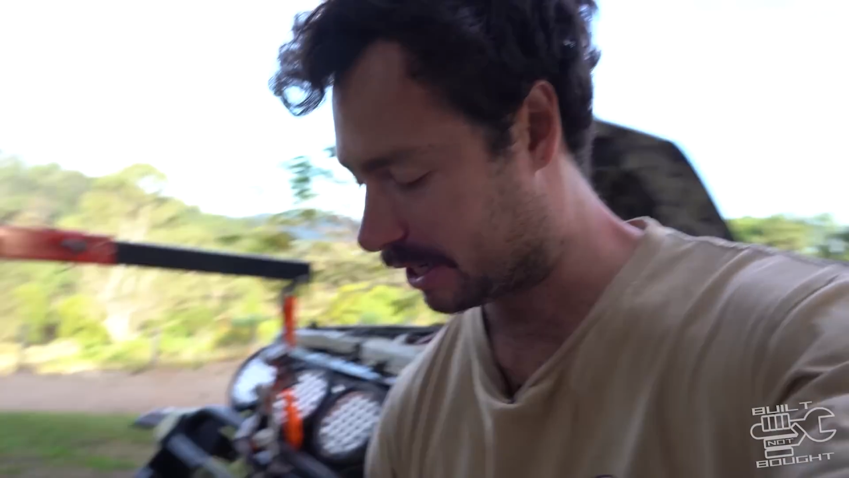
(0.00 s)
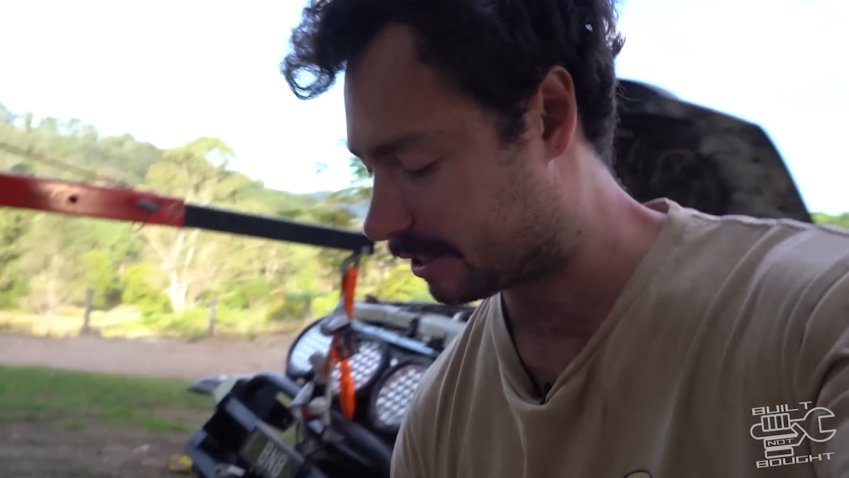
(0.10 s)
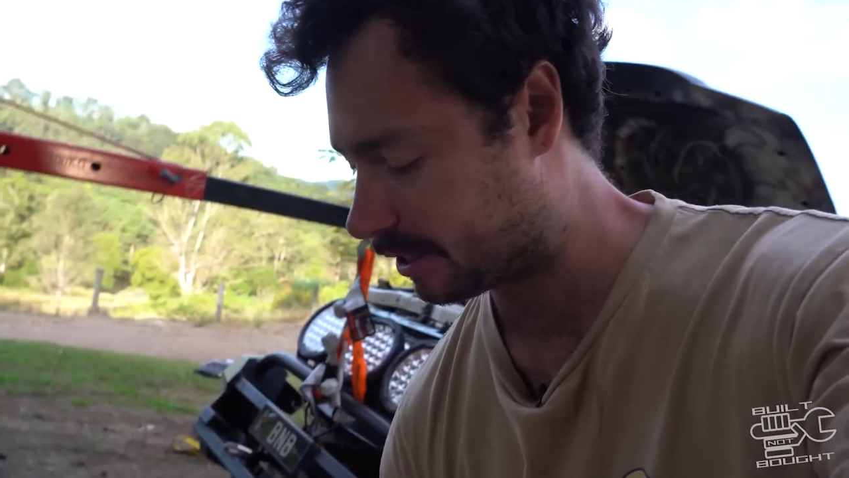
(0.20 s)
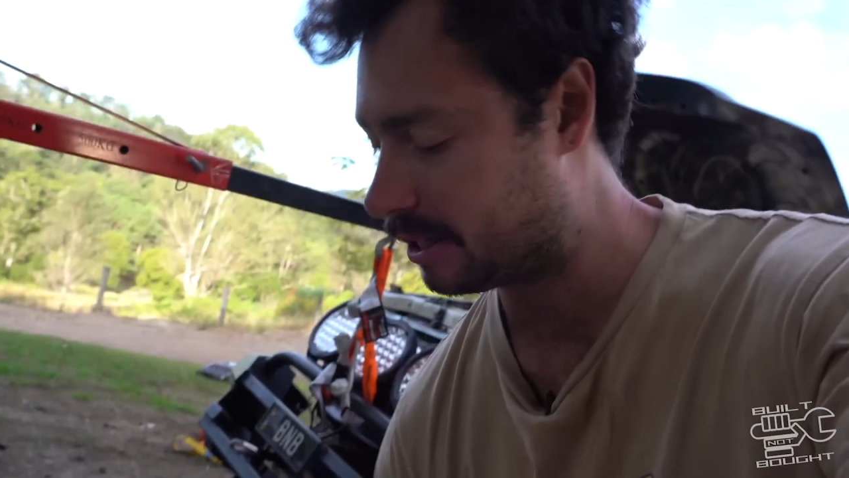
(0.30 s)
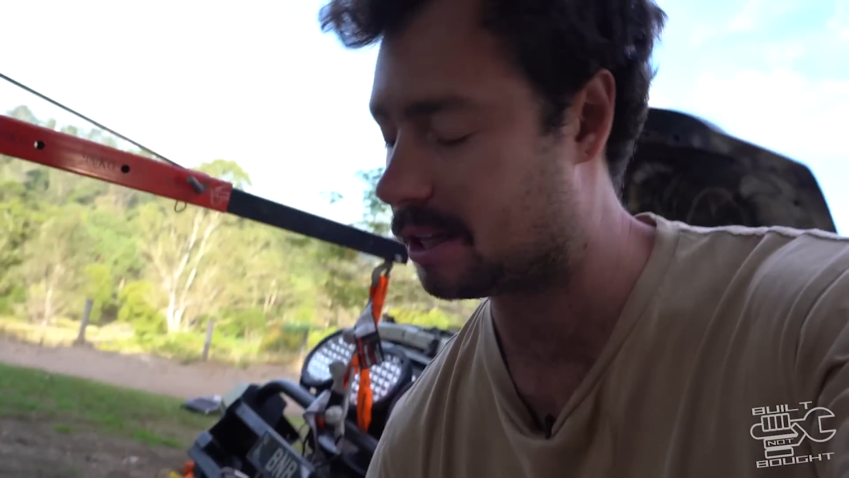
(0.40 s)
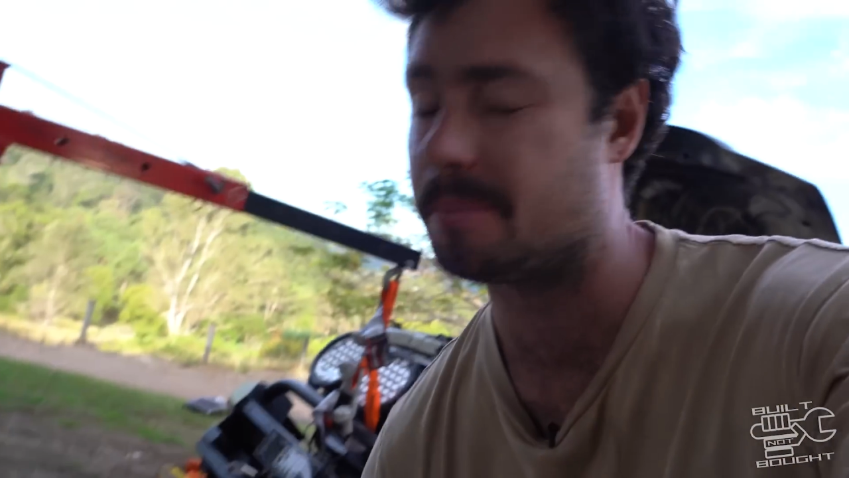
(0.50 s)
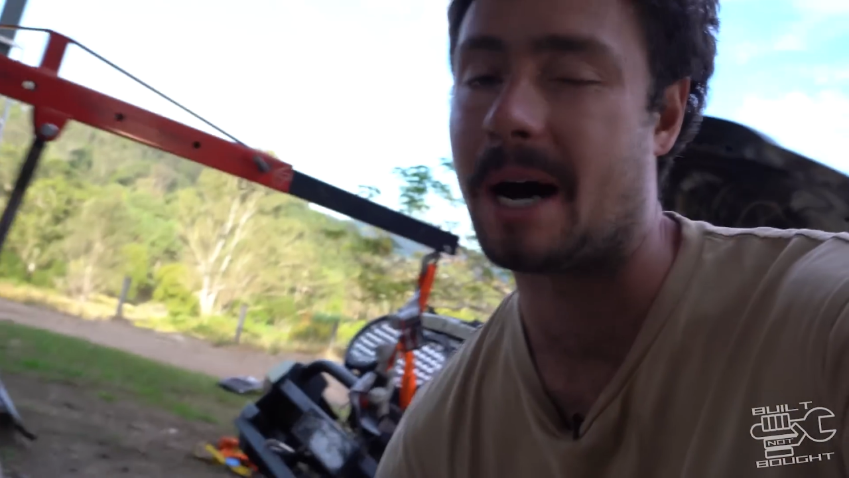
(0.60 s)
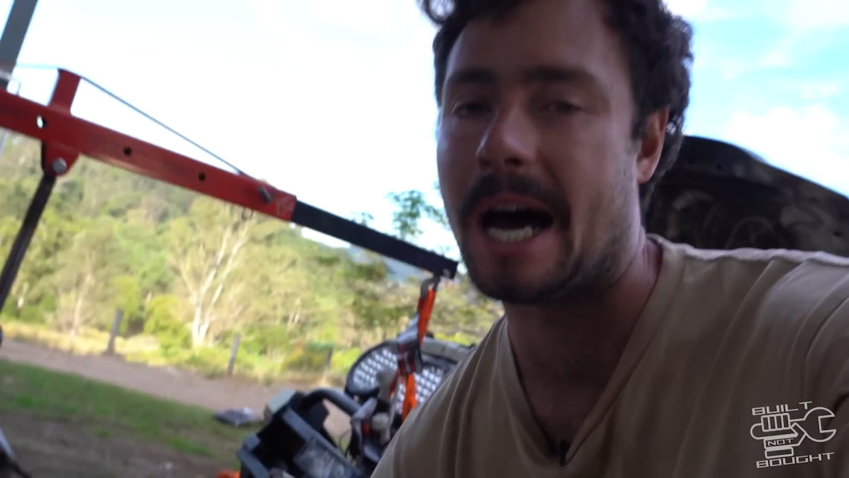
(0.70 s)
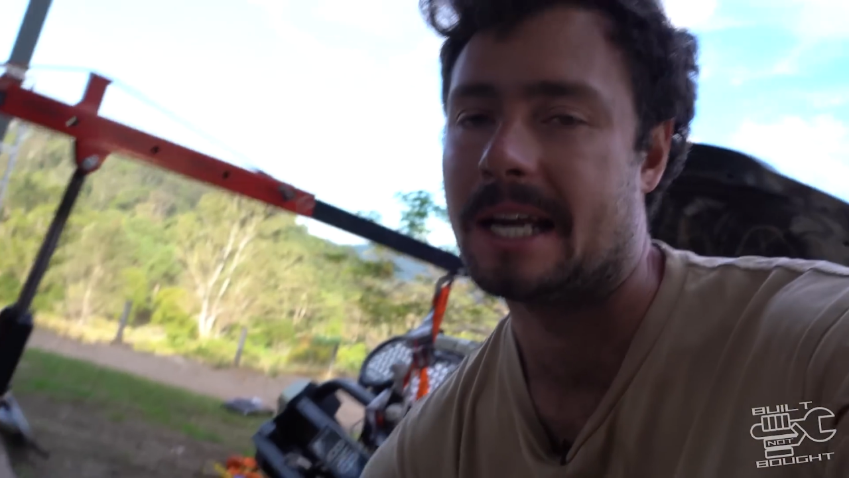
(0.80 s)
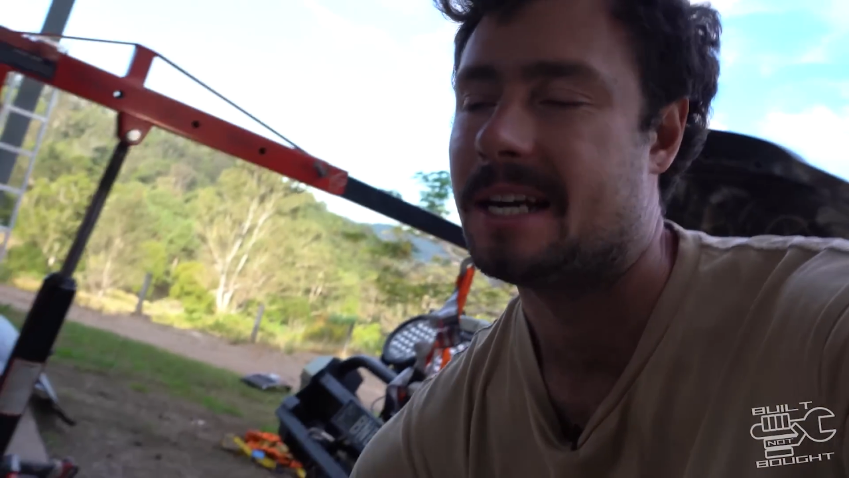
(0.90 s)
reseal it.
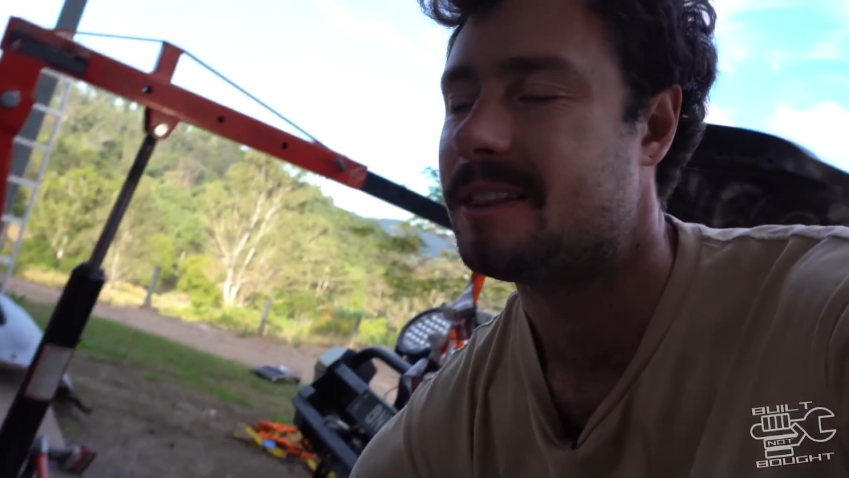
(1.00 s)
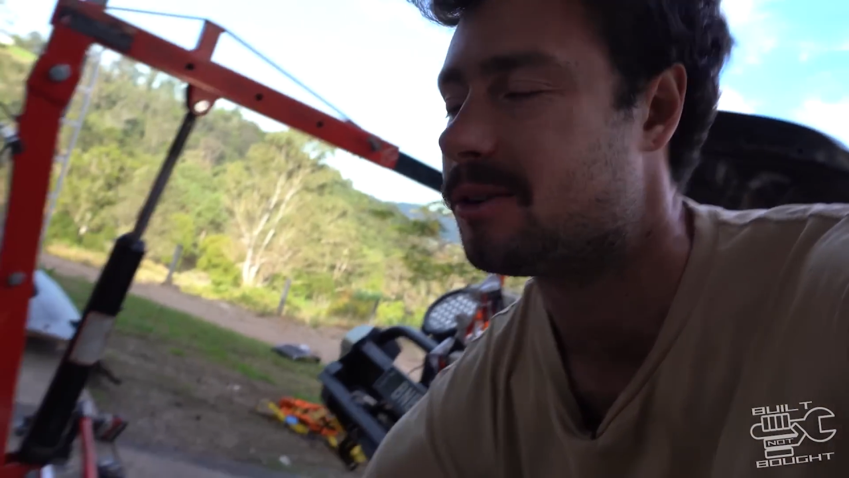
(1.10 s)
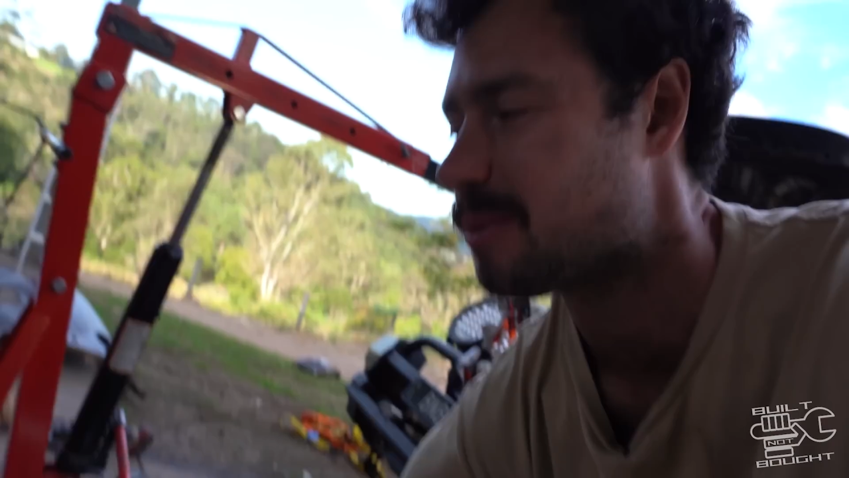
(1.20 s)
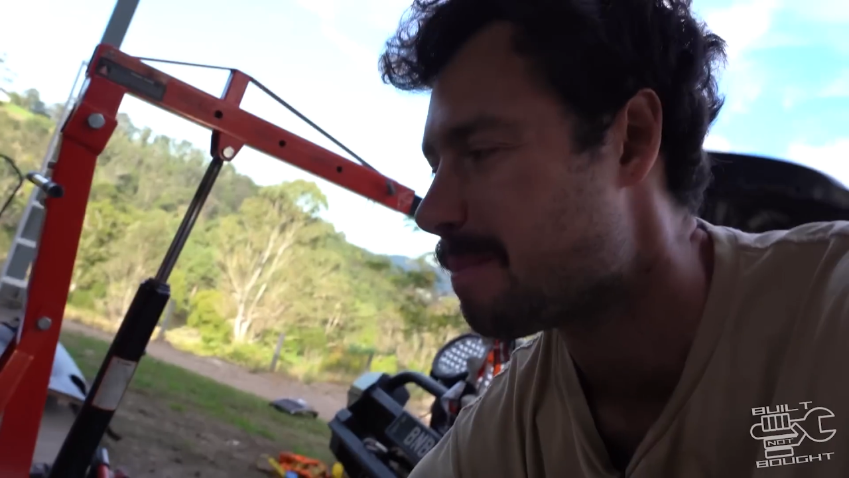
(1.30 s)
But there was